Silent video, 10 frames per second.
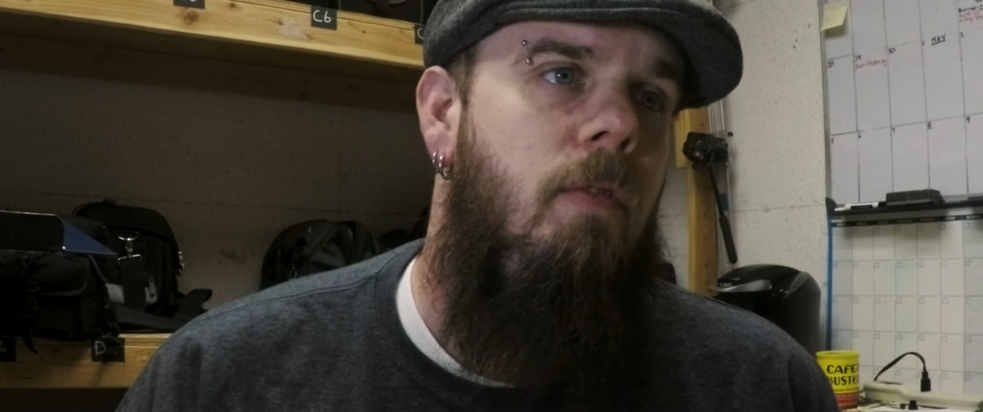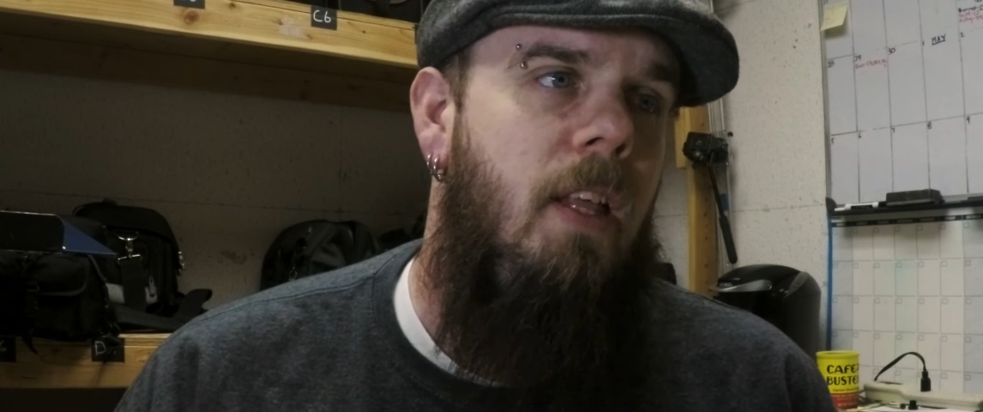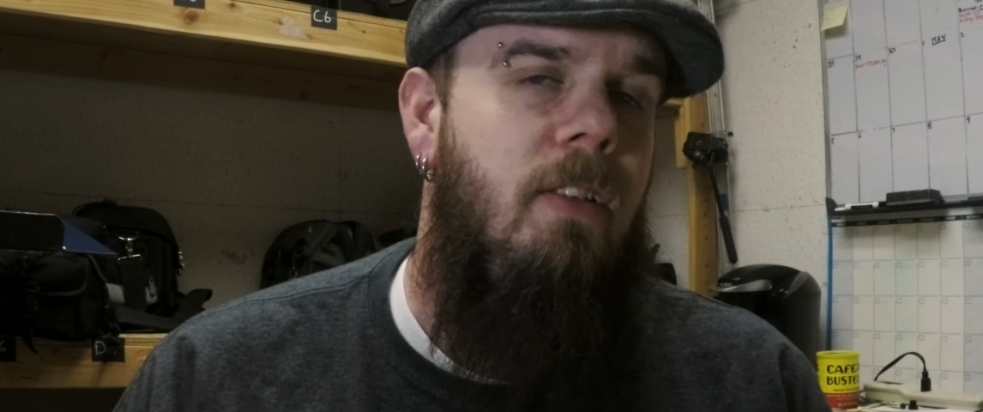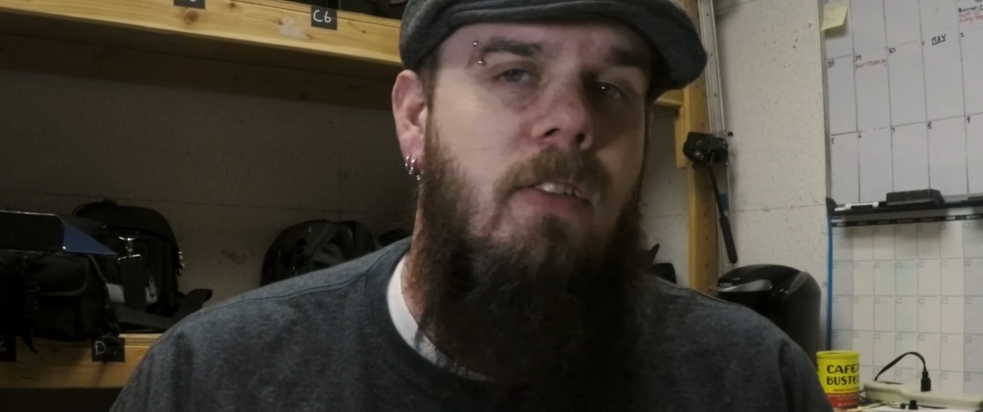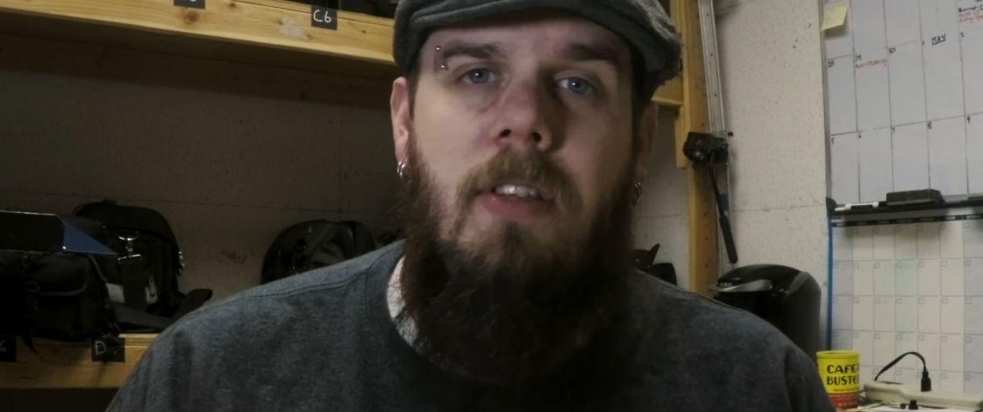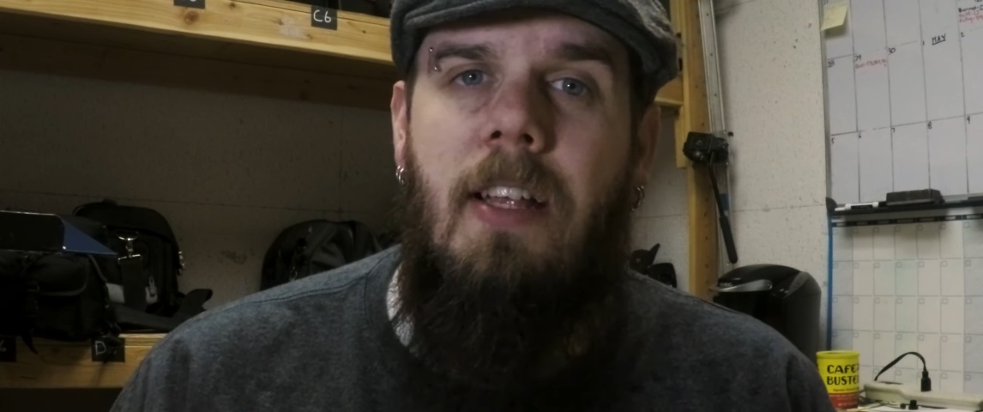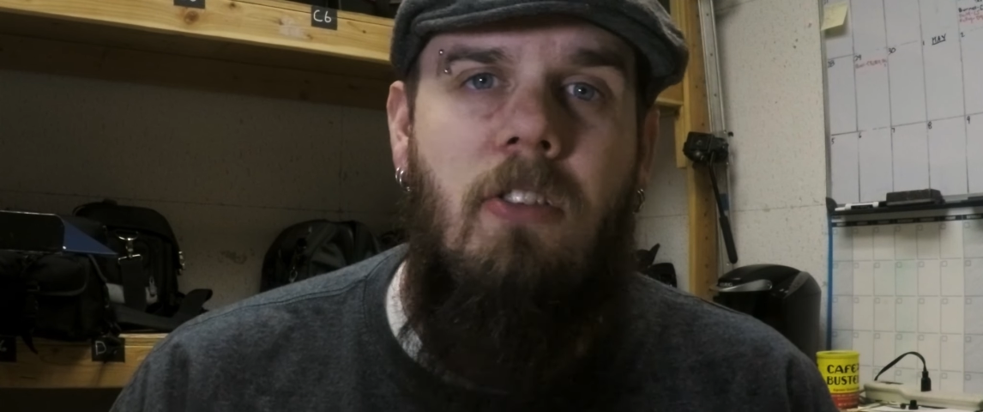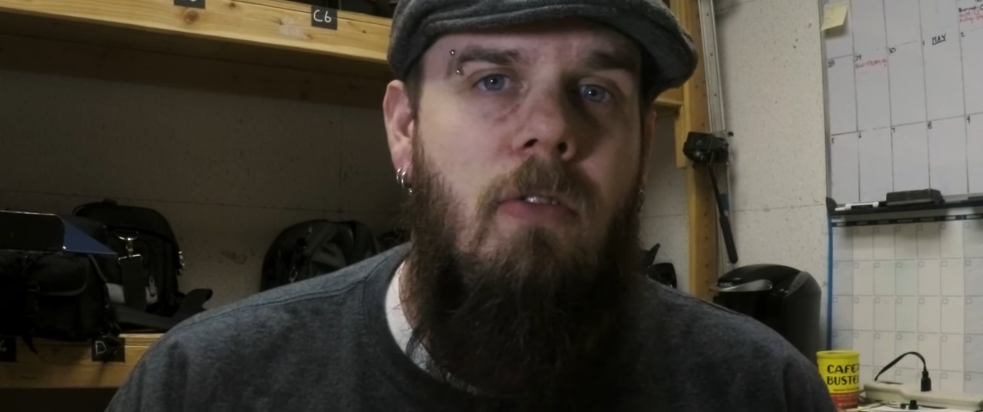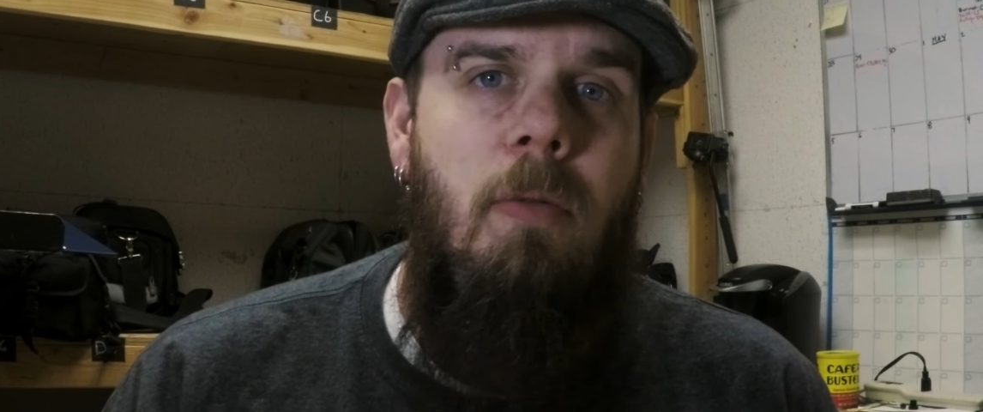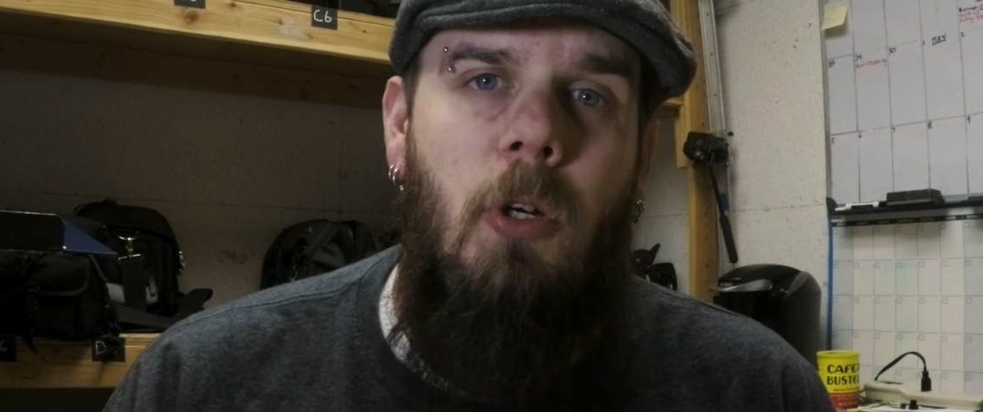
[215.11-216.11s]
that's
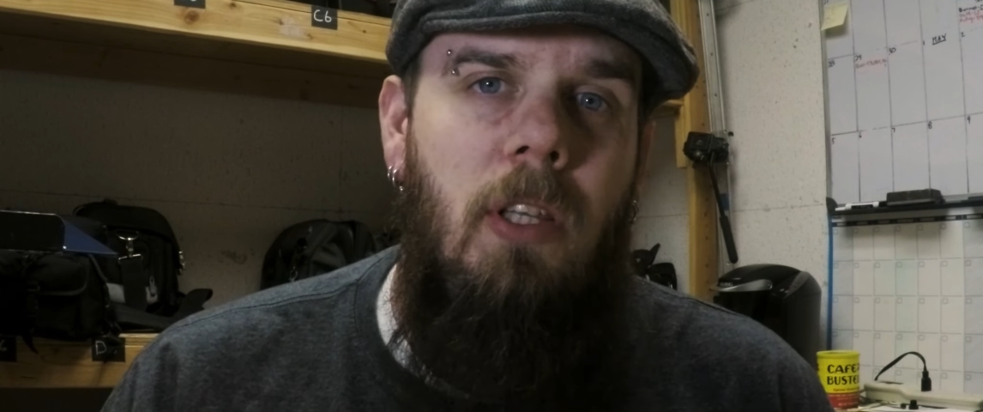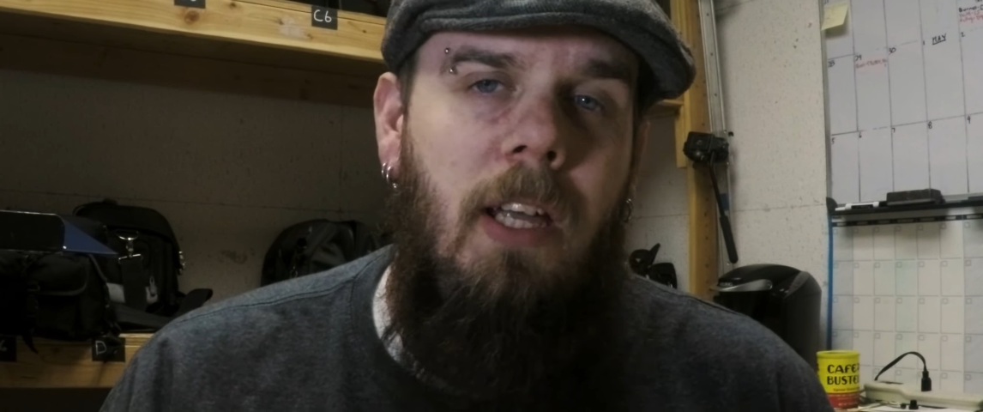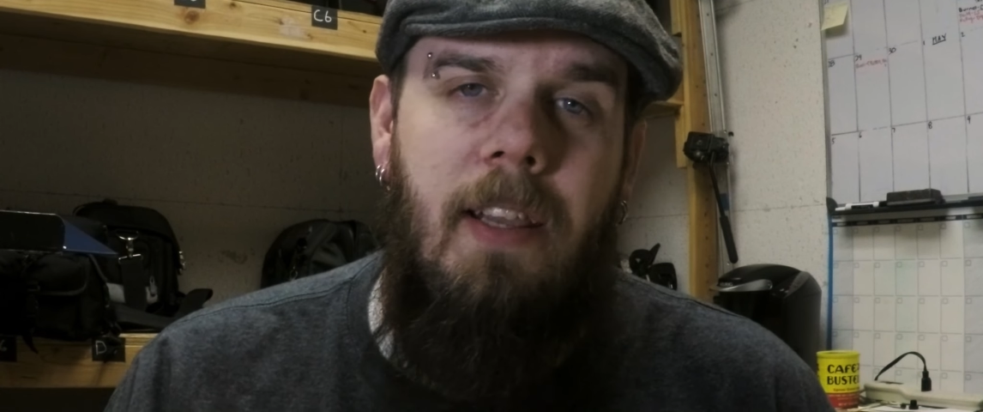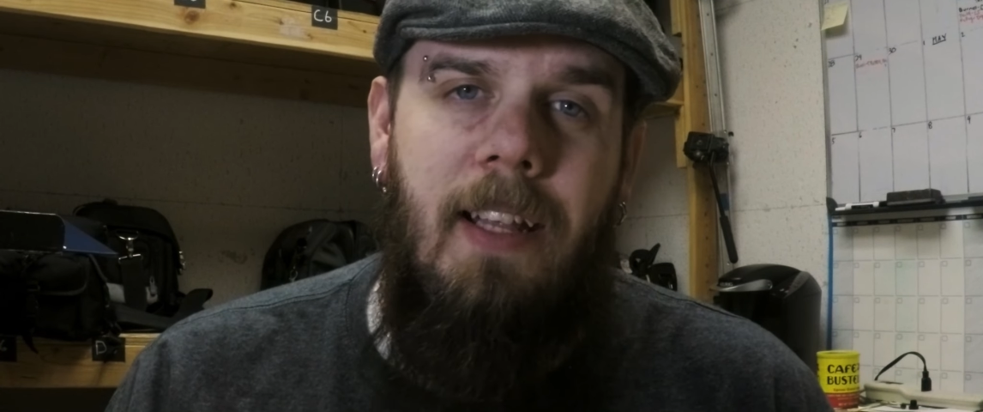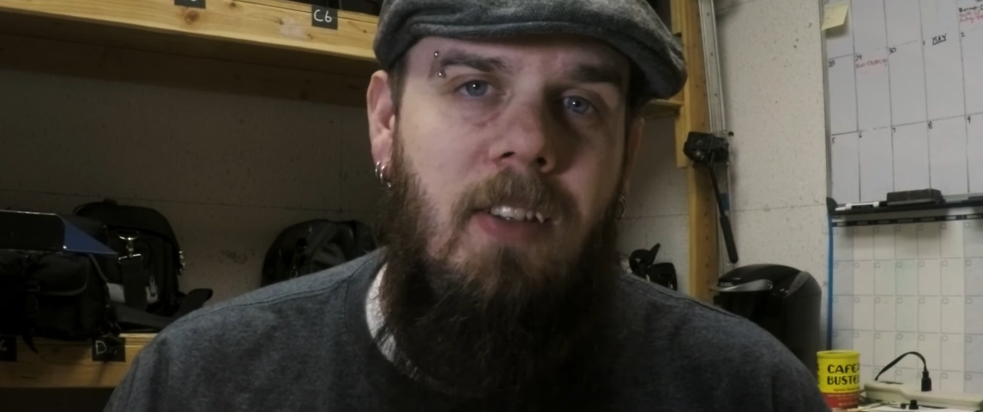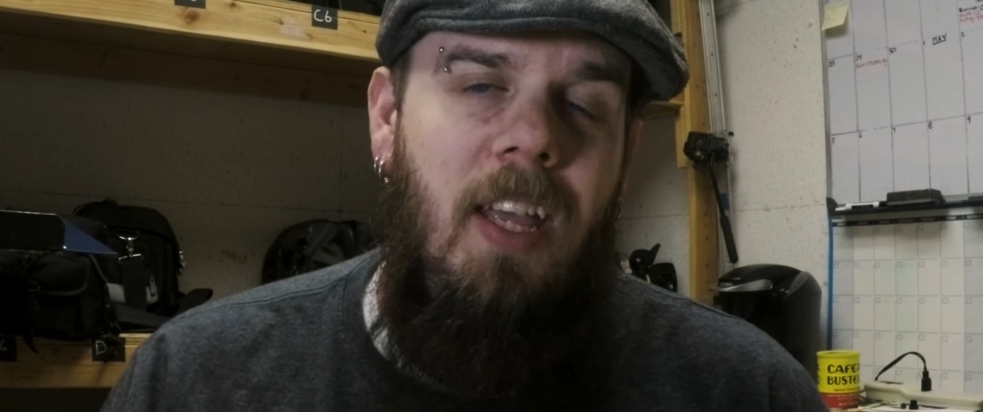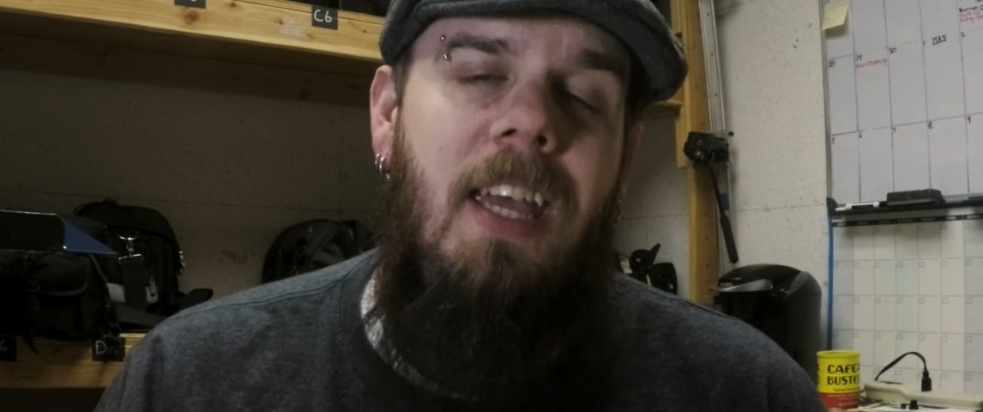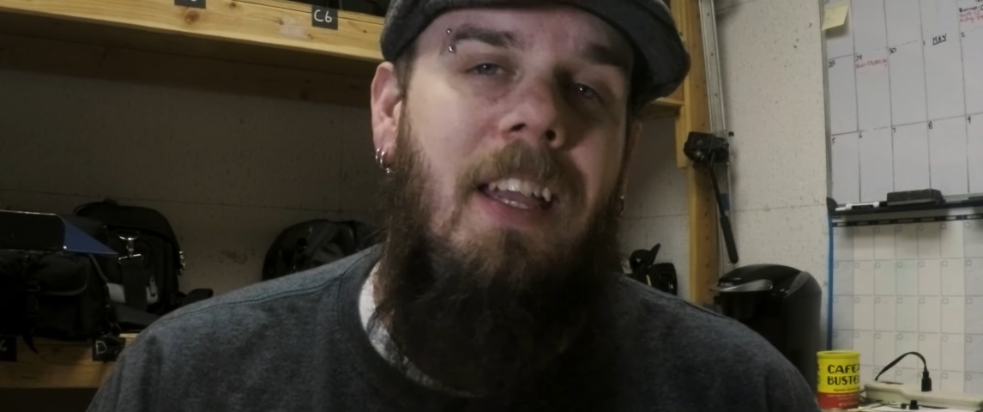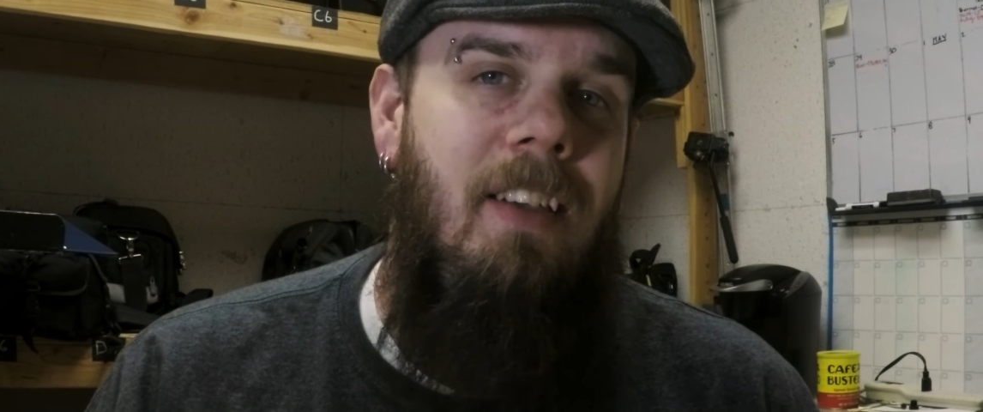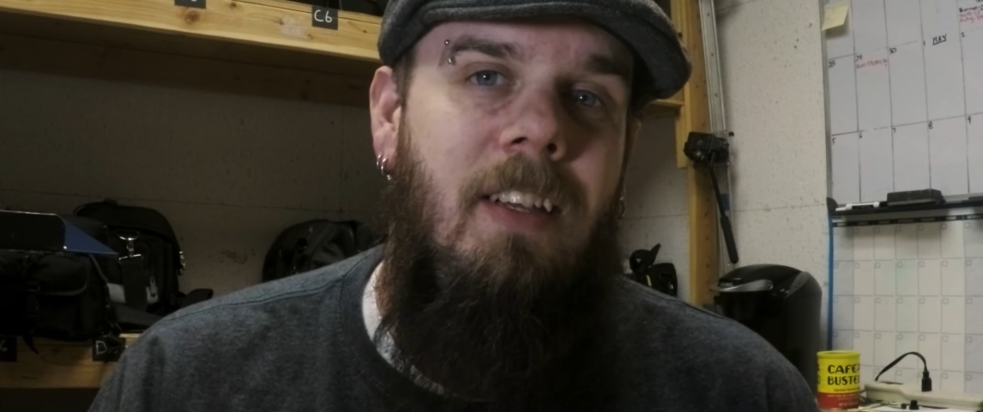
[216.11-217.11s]
3-point lighting. That's
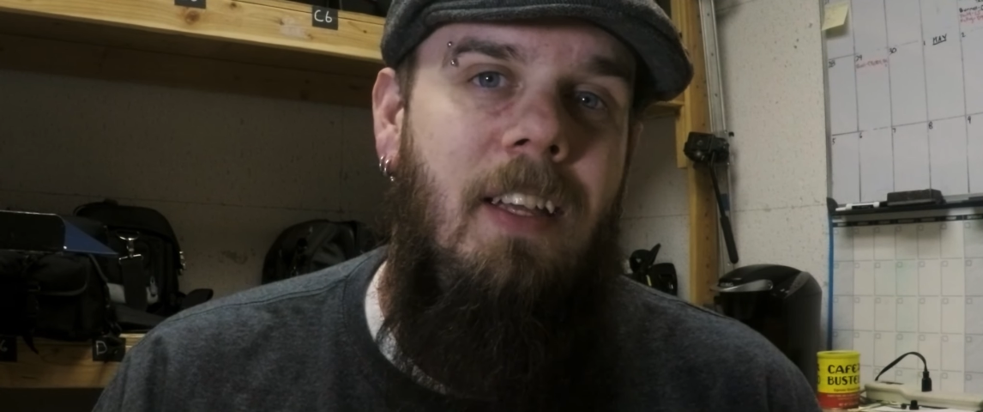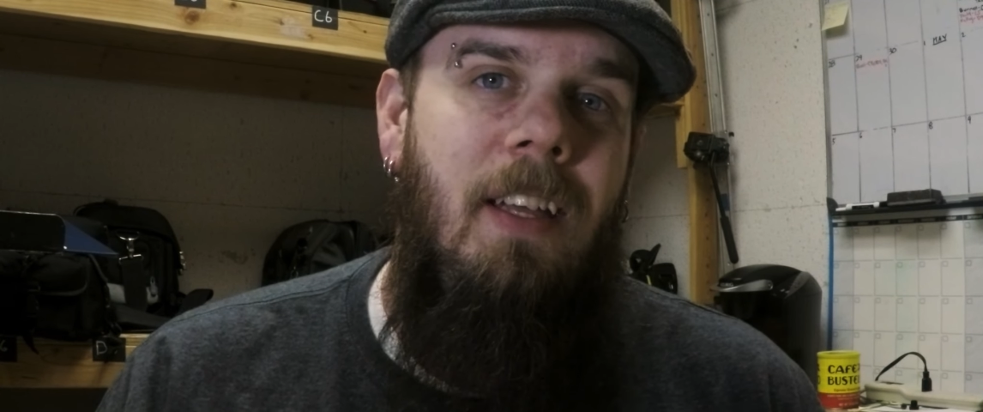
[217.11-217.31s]
it.